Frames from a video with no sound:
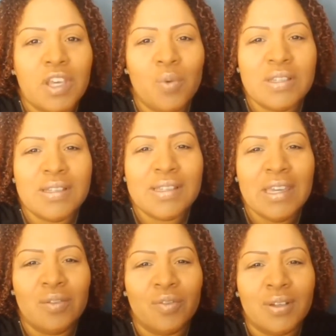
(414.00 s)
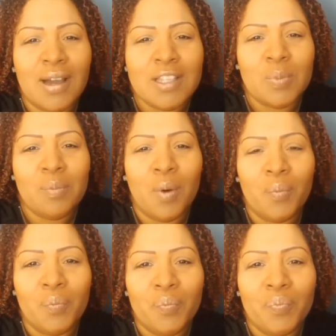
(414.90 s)
He wants to deceive God's
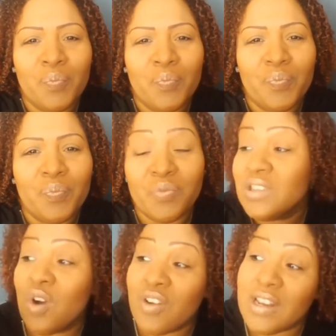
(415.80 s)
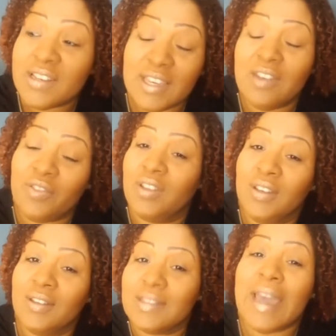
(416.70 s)
people. He's already deceived
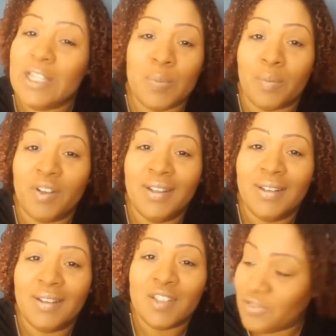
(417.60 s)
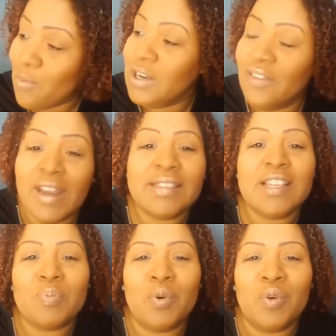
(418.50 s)
the Satan's people. So if they want to live in that
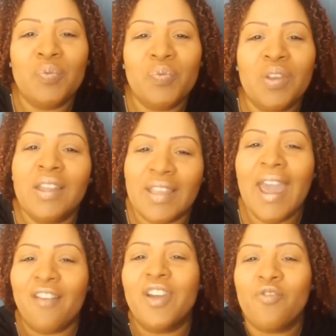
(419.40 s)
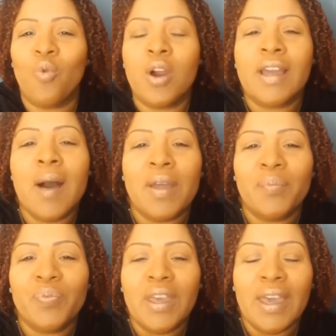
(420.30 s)
cesspool, they have their reward coming.